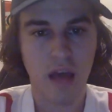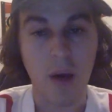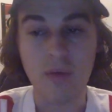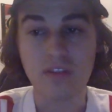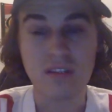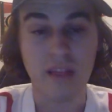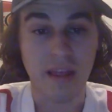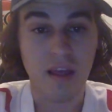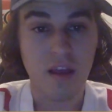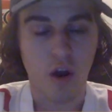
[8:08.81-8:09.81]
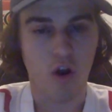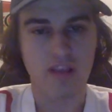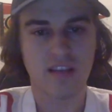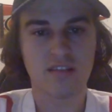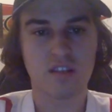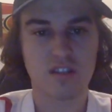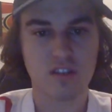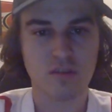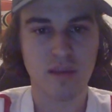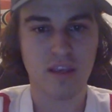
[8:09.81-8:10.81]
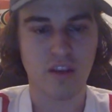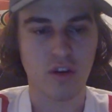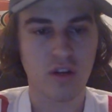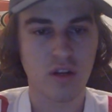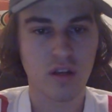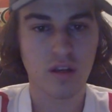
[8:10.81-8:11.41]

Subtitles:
How is, like, is his decision making good?